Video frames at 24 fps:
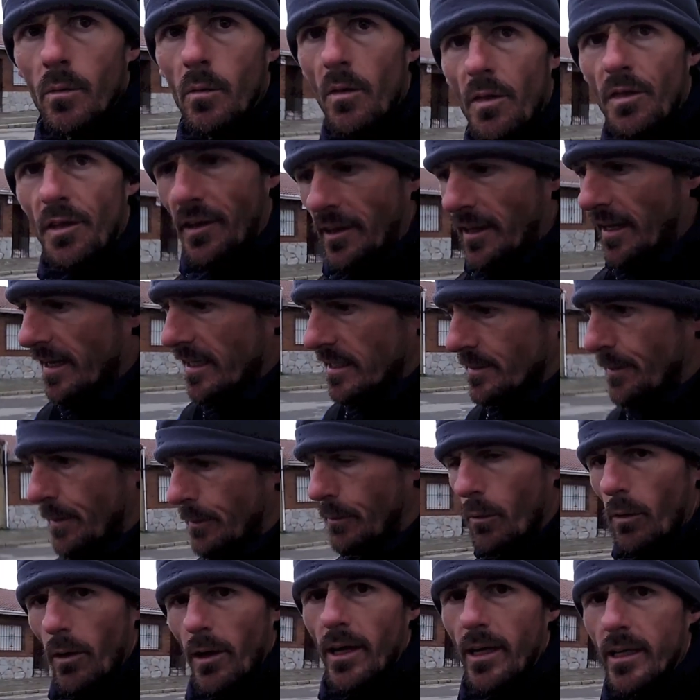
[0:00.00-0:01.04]
One thing that hits
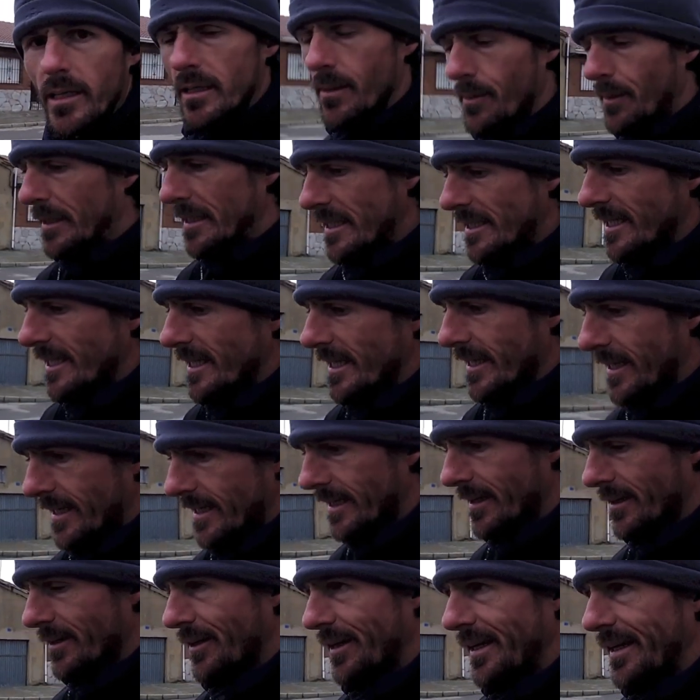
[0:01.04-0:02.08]
me walking into Mansilla
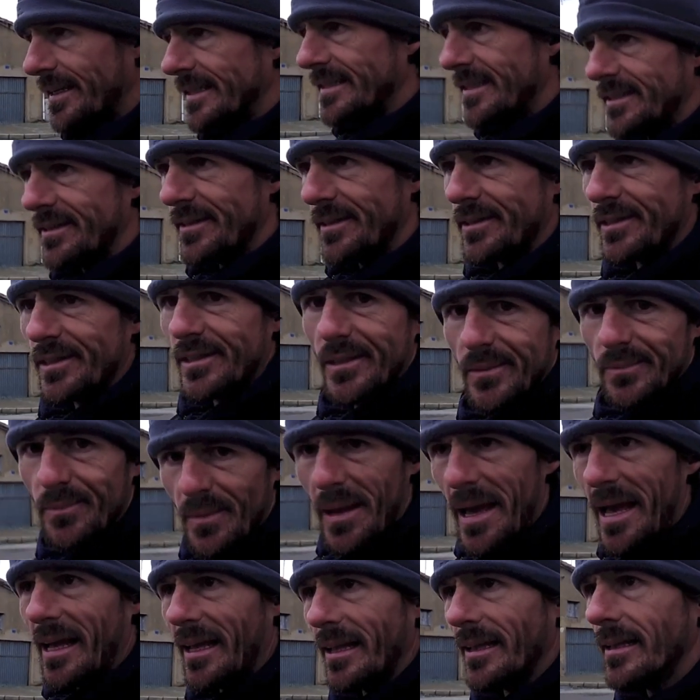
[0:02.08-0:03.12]
here is the
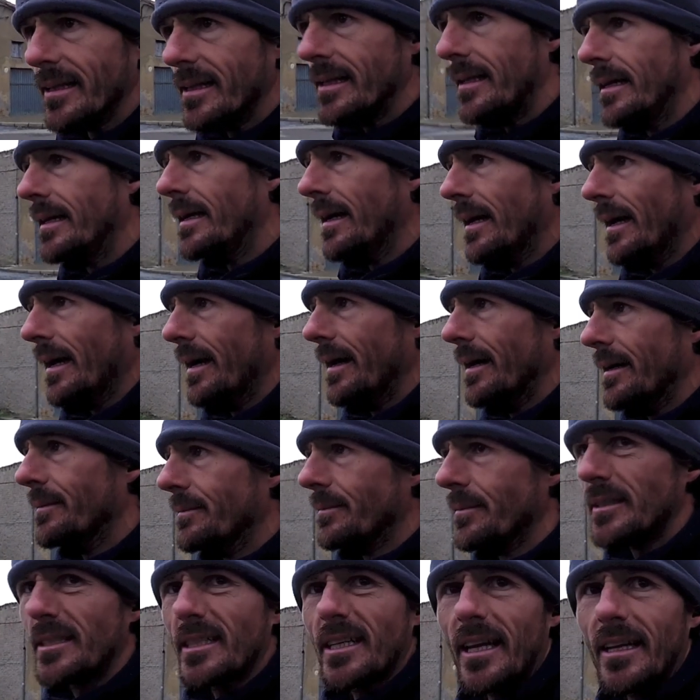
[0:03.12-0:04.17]
smell.
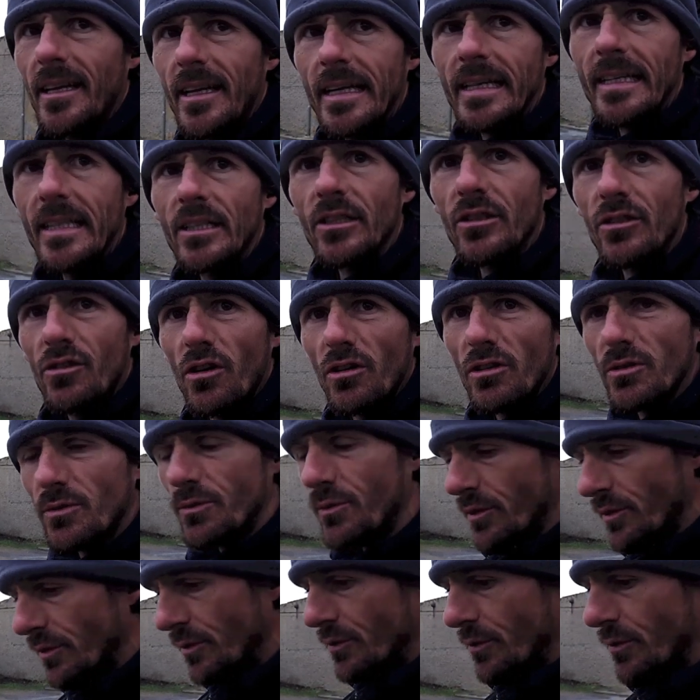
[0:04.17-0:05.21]
Um, it's kind of like an
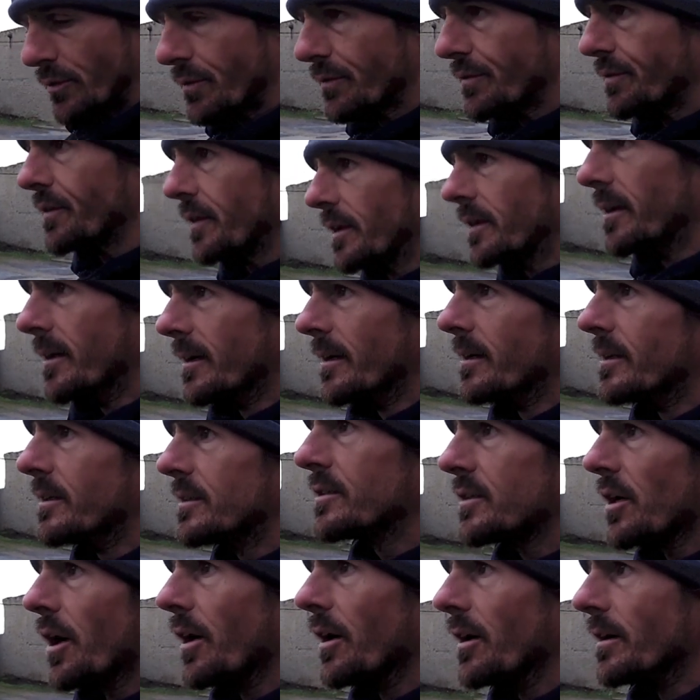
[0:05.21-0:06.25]
industrial sort of
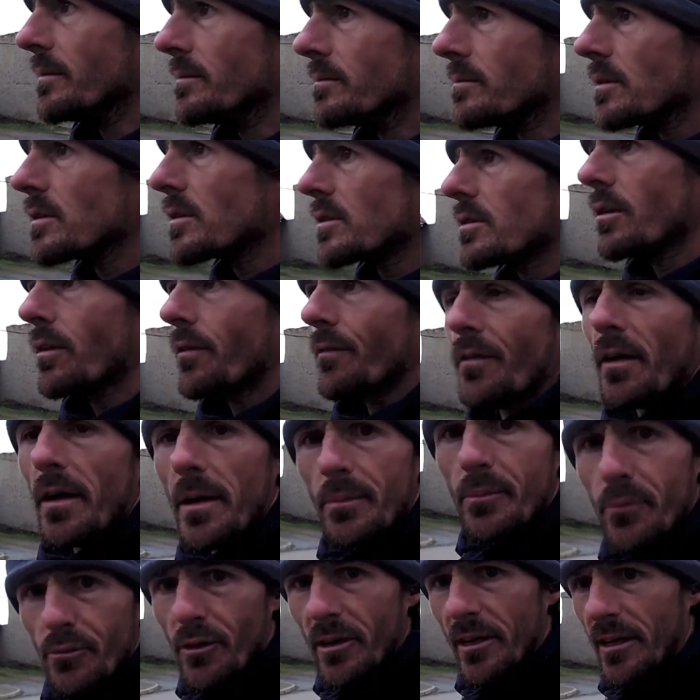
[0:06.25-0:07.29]
town. It doesn't look
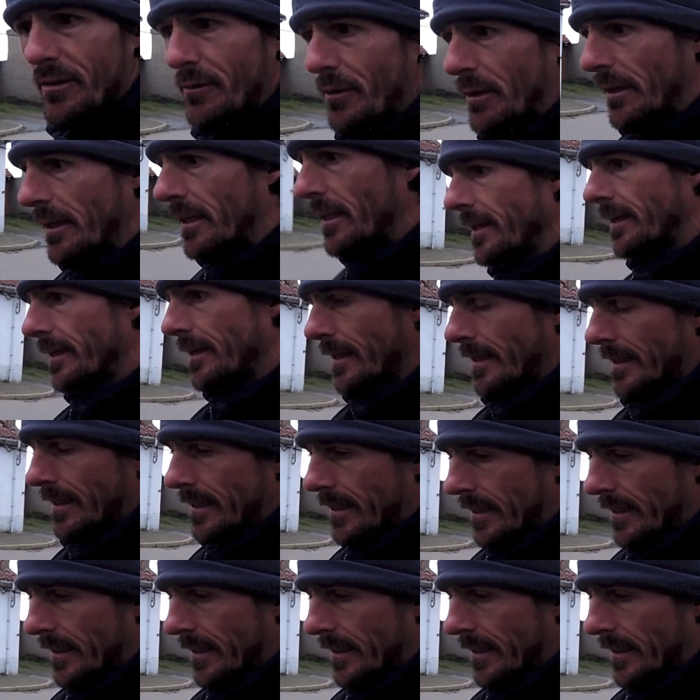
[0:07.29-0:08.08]
very pretty or anything.